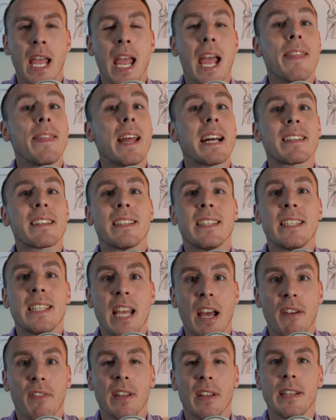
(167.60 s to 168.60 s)
And that's
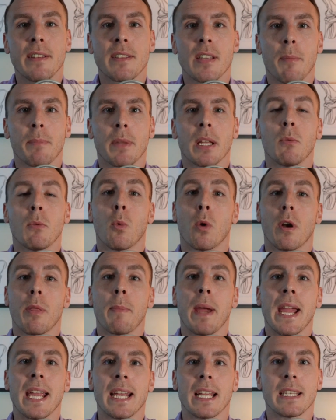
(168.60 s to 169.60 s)
definitely something worth
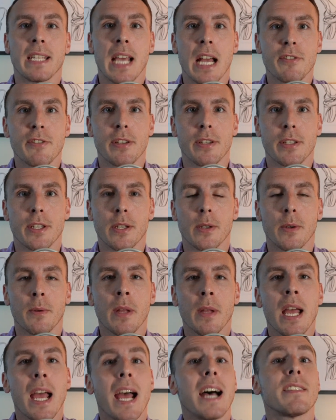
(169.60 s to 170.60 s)
paying attention to,
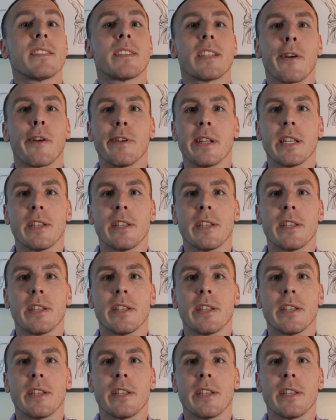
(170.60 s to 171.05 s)
as steroid